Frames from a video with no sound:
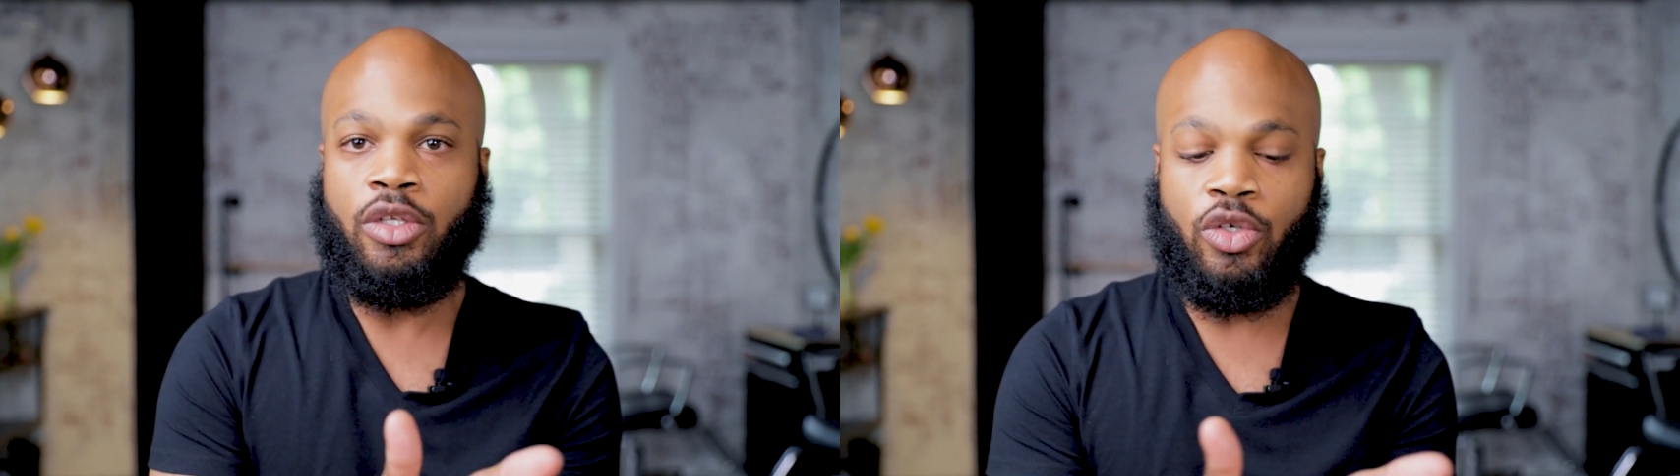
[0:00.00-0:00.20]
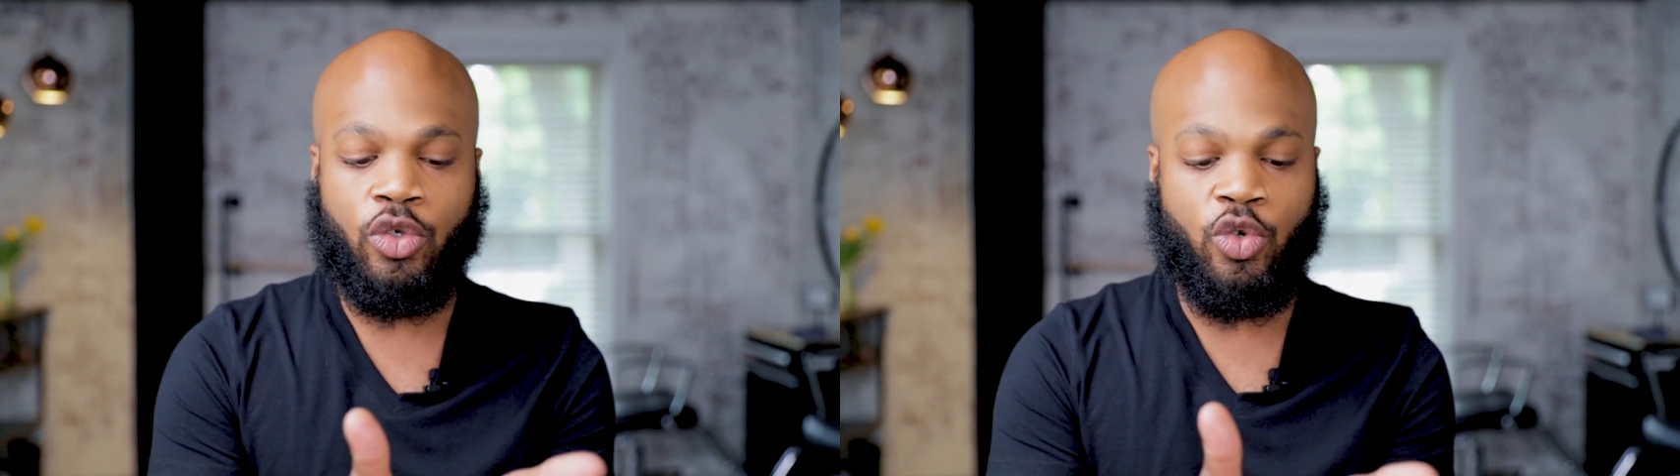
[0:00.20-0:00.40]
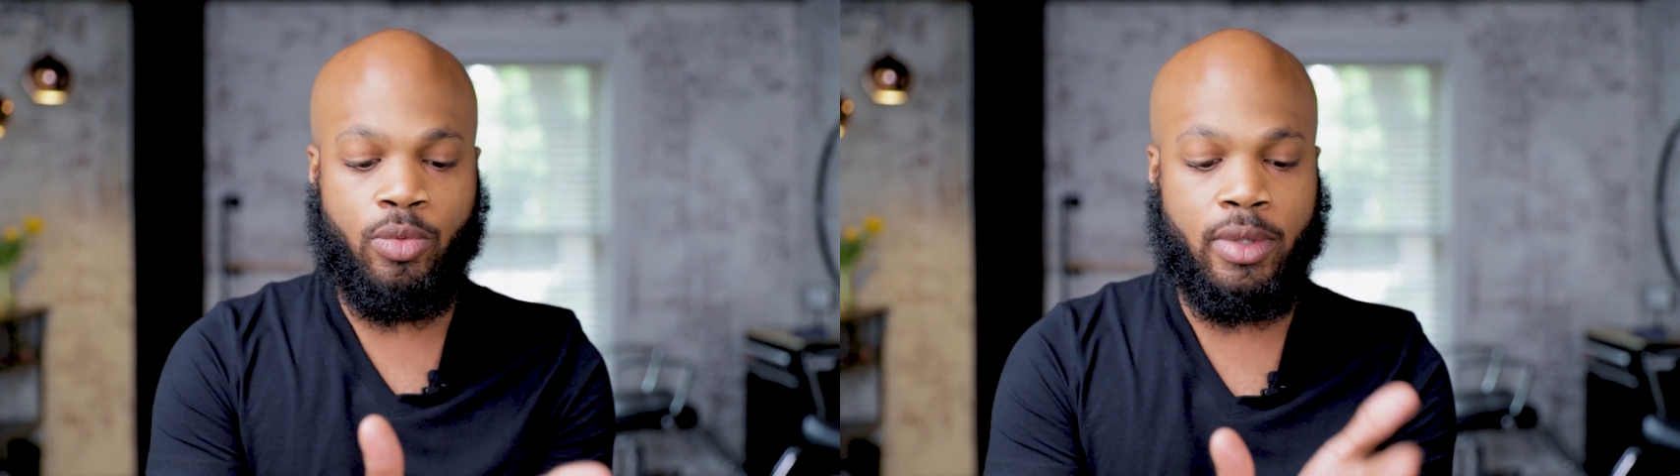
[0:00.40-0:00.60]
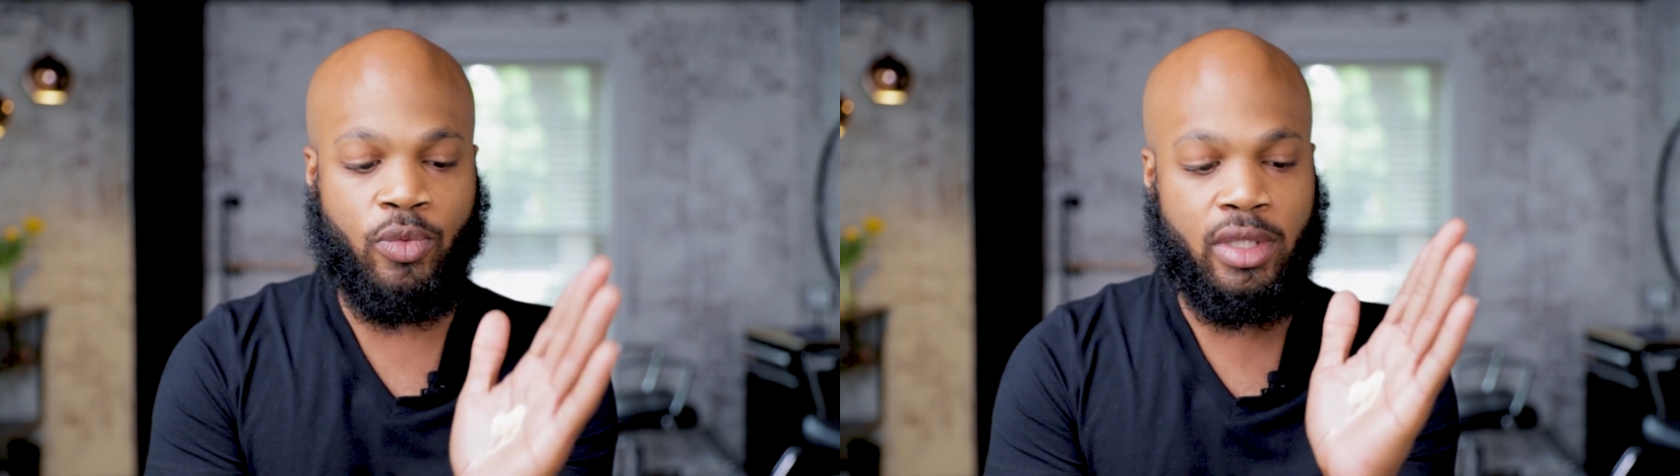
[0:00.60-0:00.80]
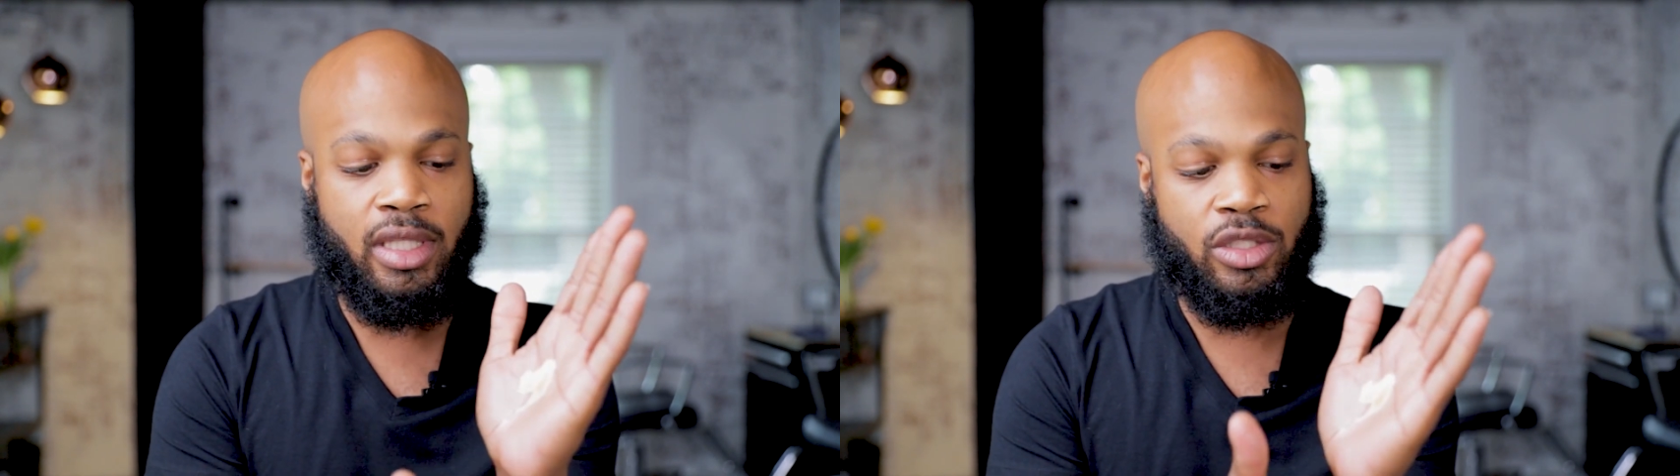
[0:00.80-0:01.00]
grooming
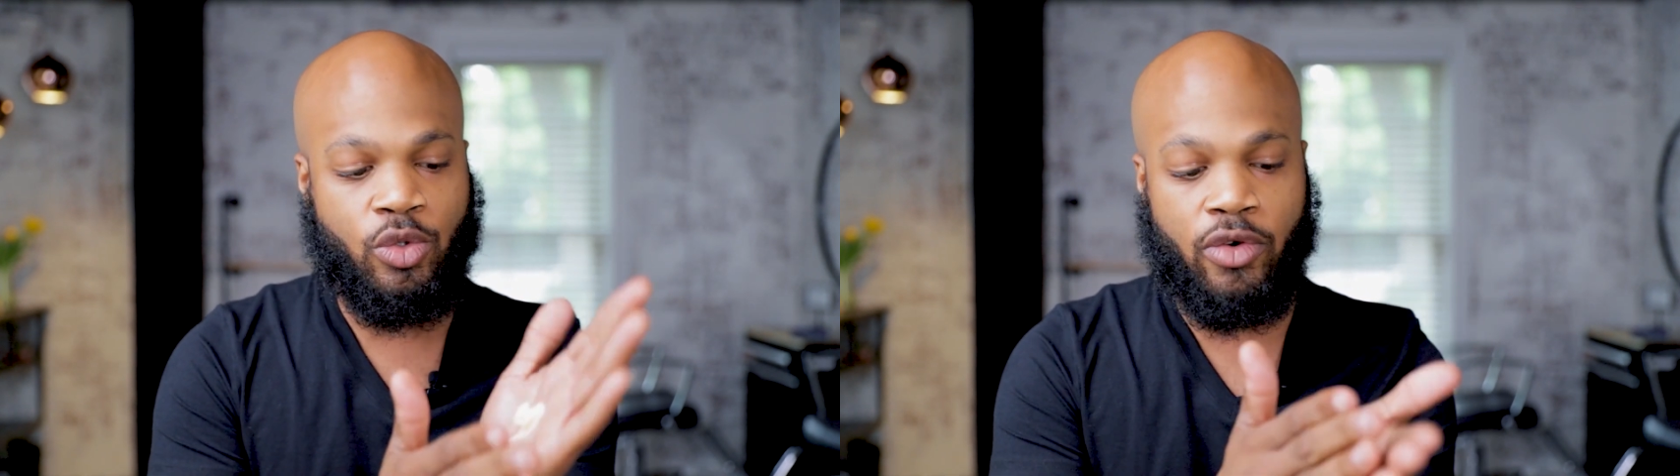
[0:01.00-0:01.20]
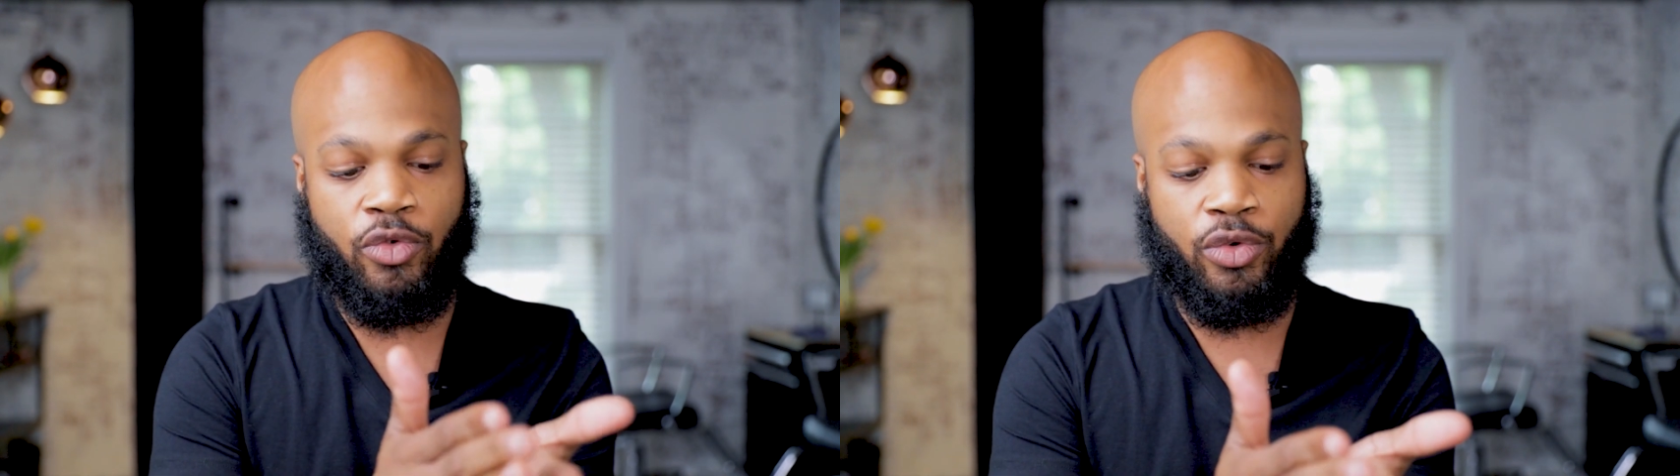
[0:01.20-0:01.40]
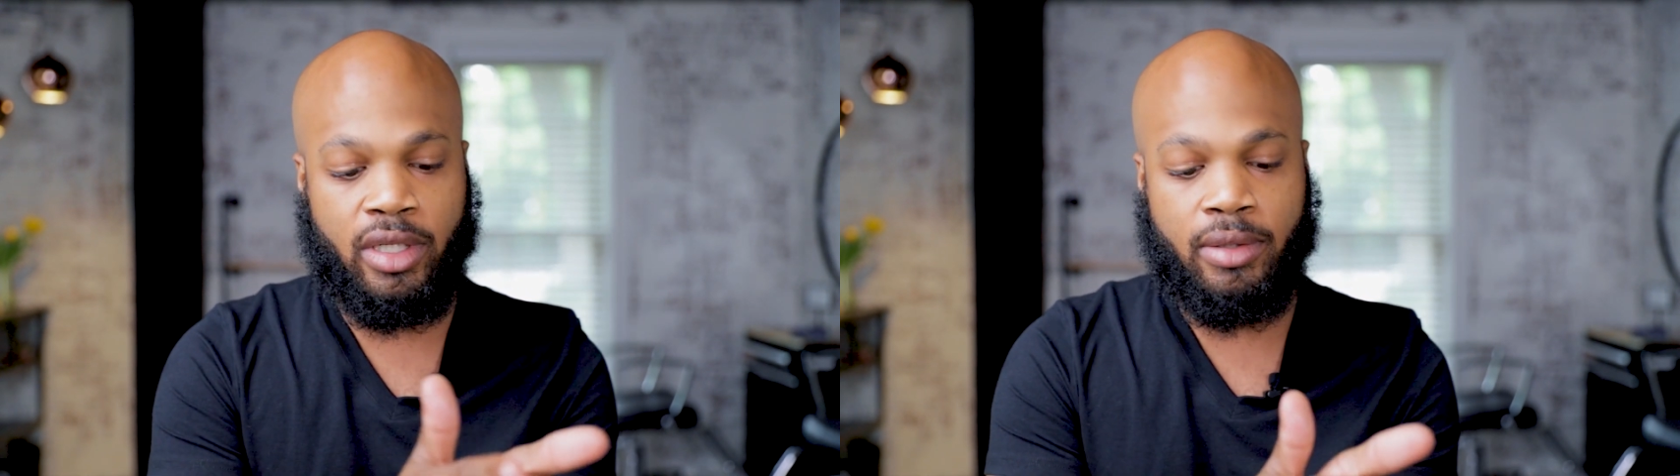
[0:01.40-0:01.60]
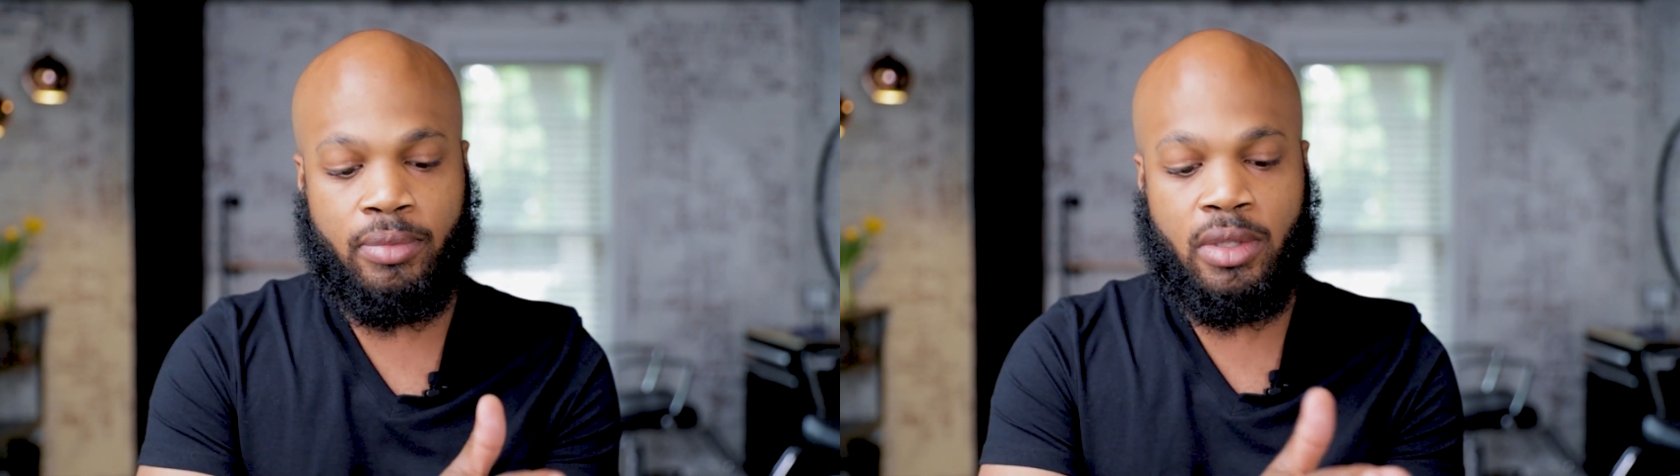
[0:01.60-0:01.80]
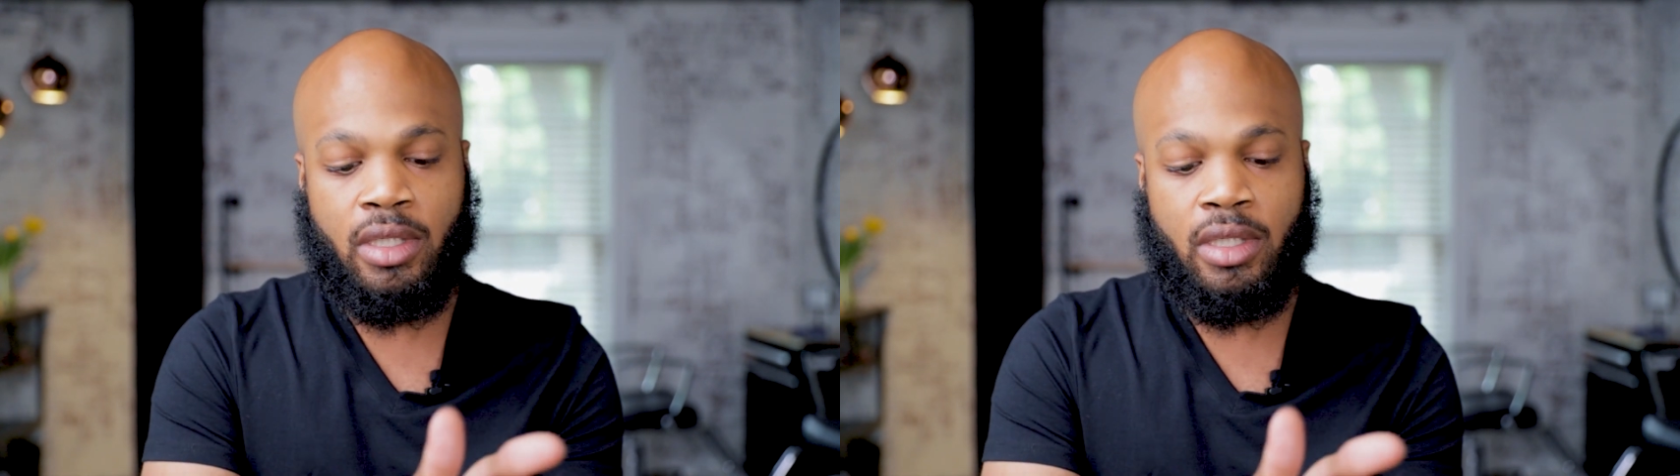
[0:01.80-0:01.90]
with this growth cream.